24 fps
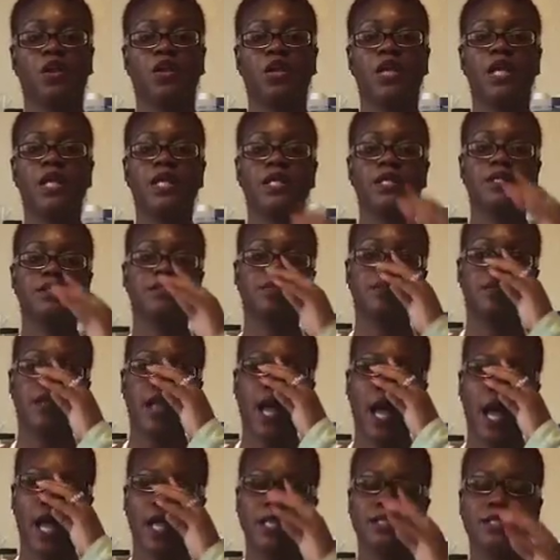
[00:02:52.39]
it is
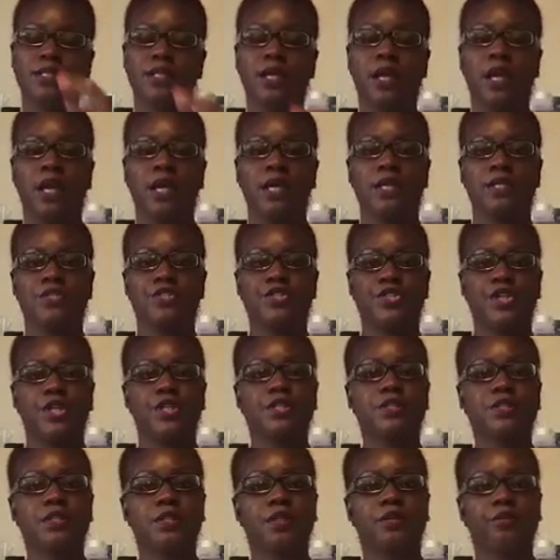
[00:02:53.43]
not
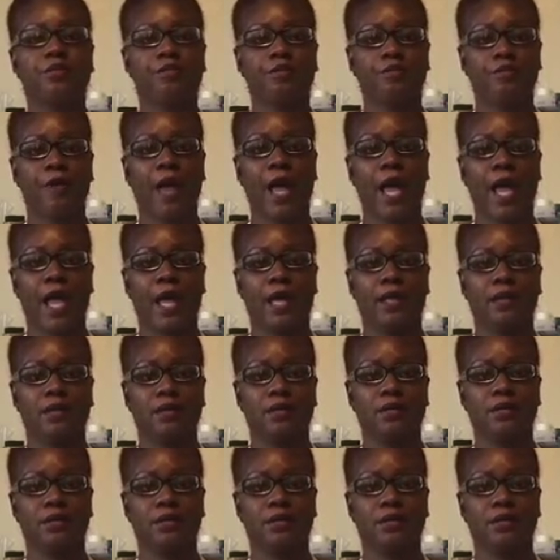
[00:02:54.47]
just the fat